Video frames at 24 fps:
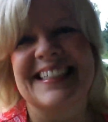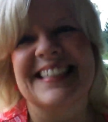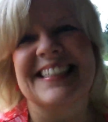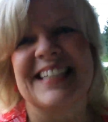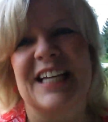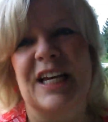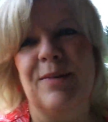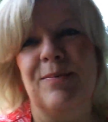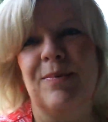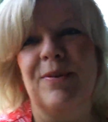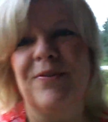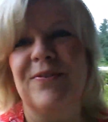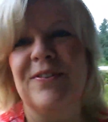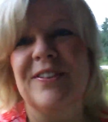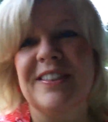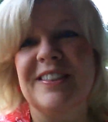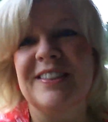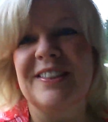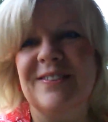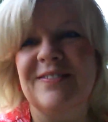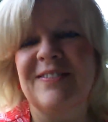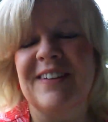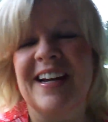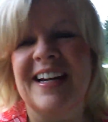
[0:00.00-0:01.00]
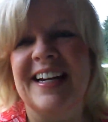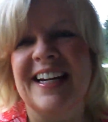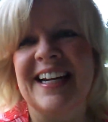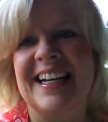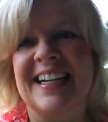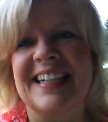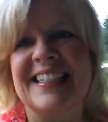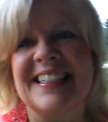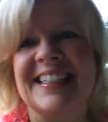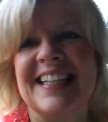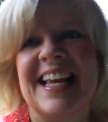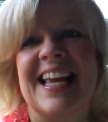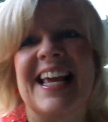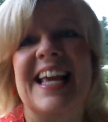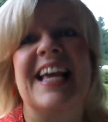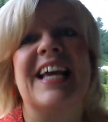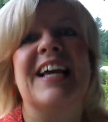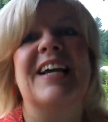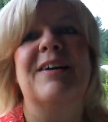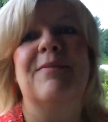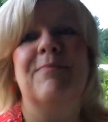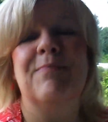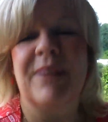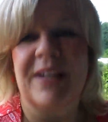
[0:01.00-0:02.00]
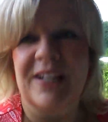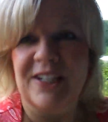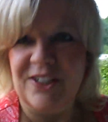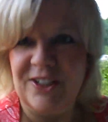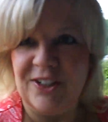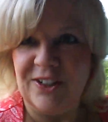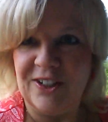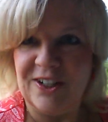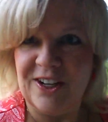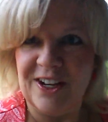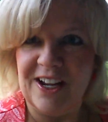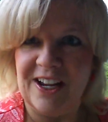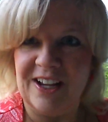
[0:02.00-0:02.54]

keep your filter running, Make sure you